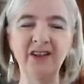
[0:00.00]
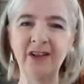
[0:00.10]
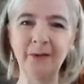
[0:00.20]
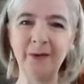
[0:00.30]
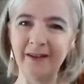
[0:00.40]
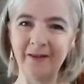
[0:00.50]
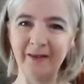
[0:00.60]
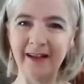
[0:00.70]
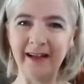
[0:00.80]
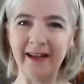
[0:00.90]
She wasn't
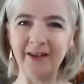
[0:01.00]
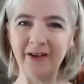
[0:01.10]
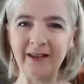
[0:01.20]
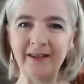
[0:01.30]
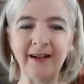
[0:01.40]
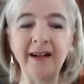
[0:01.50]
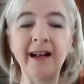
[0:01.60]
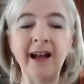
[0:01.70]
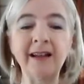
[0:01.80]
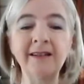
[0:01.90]
really interested in
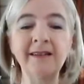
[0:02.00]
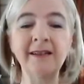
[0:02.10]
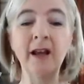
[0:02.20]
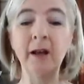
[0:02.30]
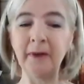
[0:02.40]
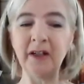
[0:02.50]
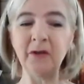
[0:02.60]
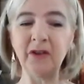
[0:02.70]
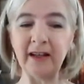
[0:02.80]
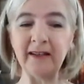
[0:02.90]
gardens, but she
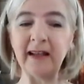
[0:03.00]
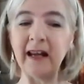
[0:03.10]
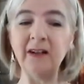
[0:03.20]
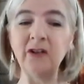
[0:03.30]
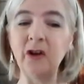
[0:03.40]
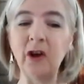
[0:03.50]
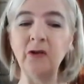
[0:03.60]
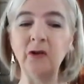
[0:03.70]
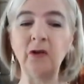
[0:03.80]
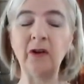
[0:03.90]
was just getting to
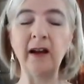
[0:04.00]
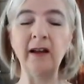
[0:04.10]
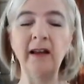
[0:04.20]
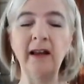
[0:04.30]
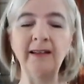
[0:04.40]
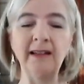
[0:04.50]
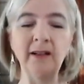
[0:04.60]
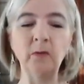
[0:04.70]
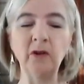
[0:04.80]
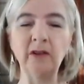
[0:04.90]
know Dora and
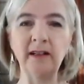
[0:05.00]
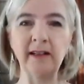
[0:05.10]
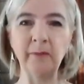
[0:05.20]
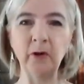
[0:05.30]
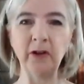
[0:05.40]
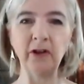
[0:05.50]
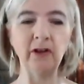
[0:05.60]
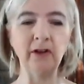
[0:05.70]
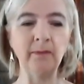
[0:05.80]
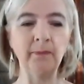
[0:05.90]
didn't want to disappoint
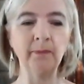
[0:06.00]
her.